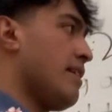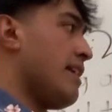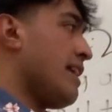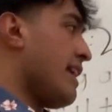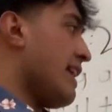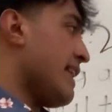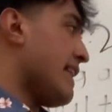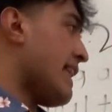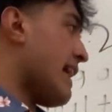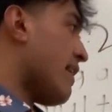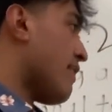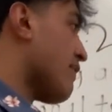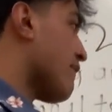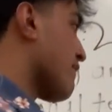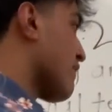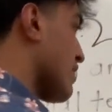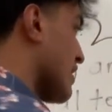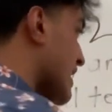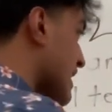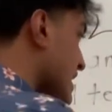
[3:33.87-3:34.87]
And now
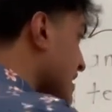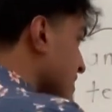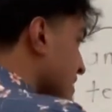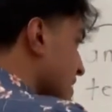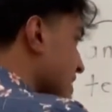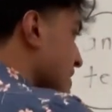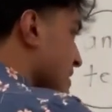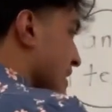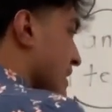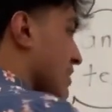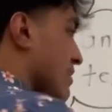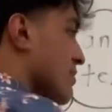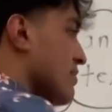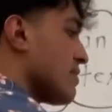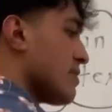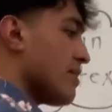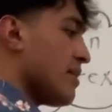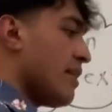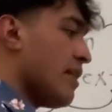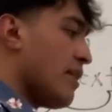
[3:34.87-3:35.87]
for key details,
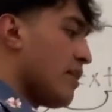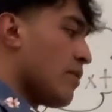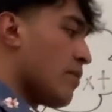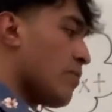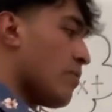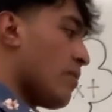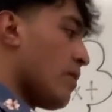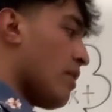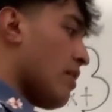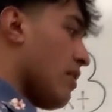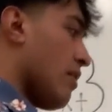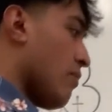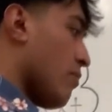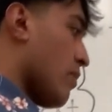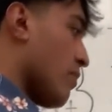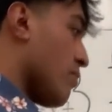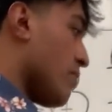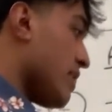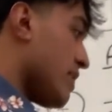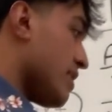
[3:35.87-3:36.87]
what
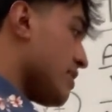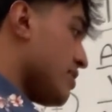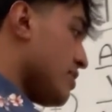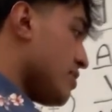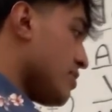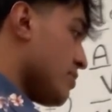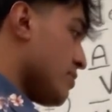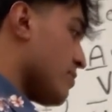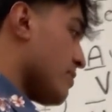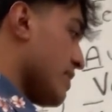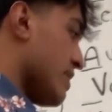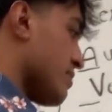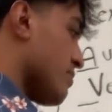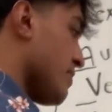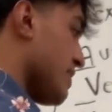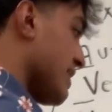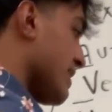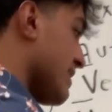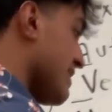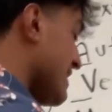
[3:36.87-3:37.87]
we can do is we
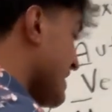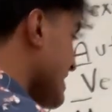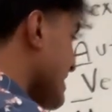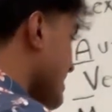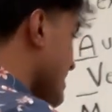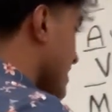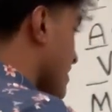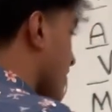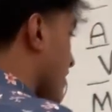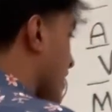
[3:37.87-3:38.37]
can detail